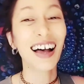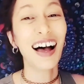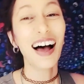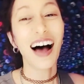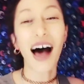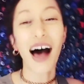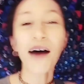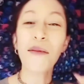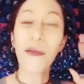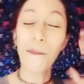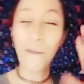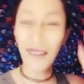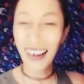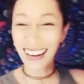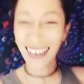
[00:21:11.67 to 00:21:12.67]
I'm a
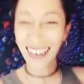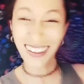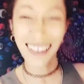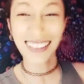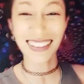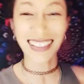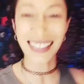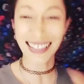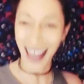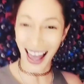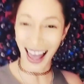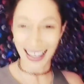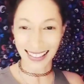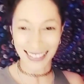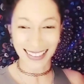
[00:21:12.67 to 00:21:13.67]
big hungry
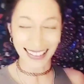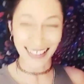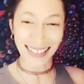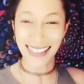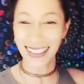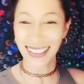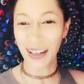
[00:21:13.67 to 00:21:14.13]
scientist, you know.